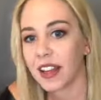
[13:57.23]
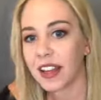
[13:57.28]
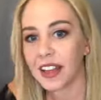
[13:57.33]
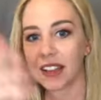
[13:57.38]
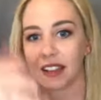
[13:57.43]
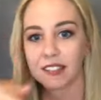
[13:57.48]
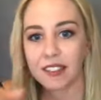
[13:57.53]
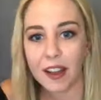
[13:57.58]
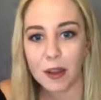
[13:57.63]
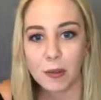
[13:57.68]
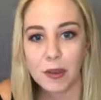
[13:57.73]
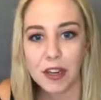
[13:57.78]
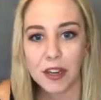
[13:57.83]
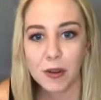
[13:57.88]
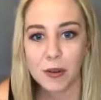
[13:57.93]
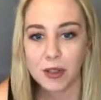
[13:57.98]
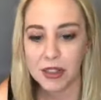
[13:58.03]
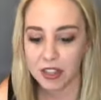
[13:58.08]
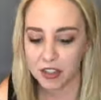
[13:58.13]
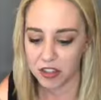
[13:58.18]
Like, let me
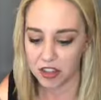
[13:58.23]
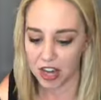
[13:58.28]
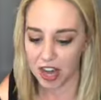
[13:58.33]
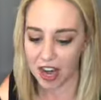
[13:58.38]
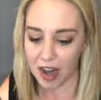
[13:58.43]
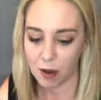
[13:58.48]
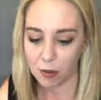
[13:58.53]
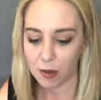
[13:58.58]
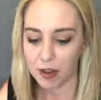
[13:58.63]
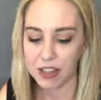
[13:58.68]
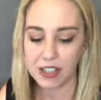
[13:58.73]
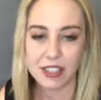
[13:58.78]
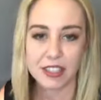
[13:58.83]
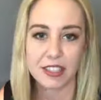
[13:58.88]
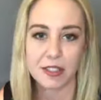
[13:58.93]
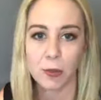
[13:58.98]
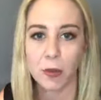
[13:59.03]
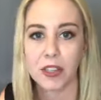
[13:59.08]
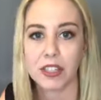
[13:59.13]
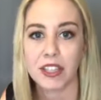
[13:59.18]
know in the chat.
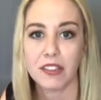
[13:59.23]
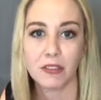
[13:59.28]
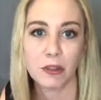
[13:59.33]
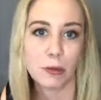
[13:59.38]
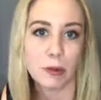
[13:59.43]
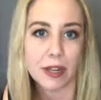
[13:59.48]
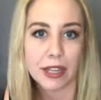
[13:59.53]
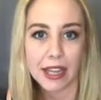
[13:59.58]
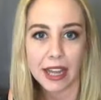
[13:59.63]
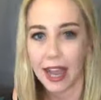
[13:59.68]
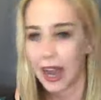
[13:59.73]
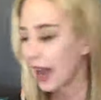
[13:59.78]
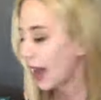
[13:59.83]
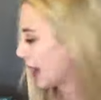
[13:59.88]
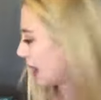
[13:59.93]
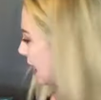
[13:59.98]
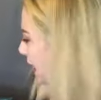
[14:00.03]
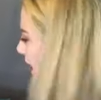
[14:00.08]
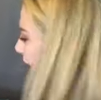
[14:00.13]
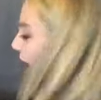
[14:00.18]
Where's where's everybody
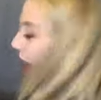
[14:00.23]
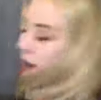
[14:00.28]
at?